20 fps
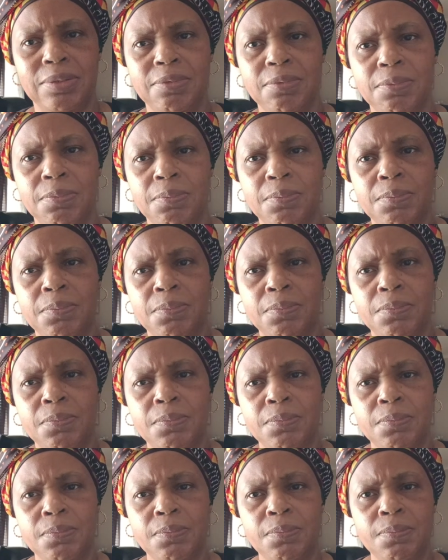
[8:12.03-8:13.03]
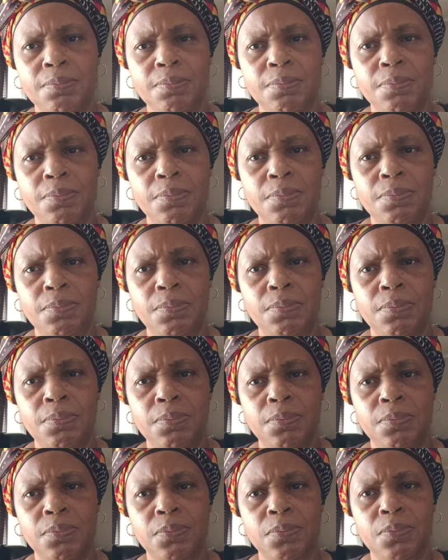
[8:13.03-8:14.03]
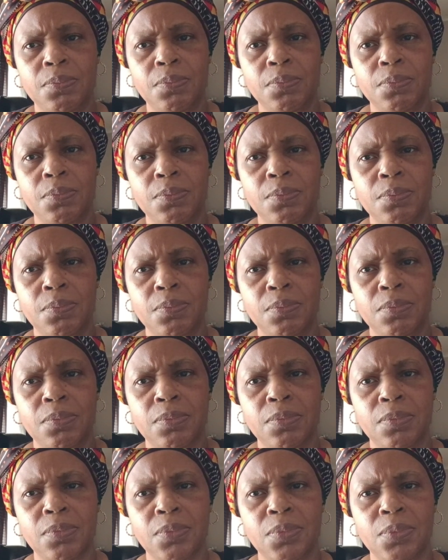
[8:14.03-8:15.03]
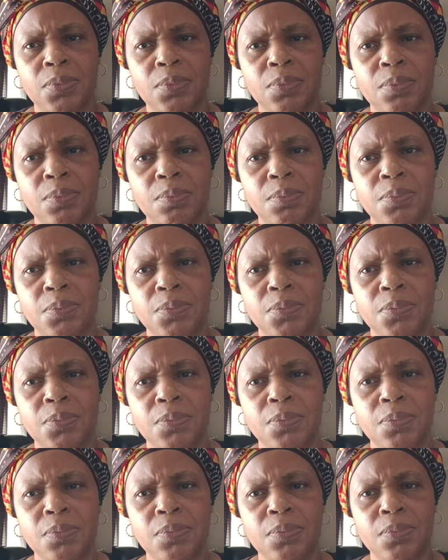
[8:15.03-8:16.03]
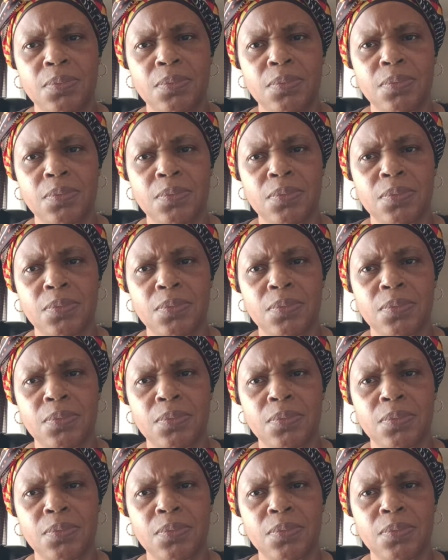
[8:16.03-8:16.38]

Nothing is said.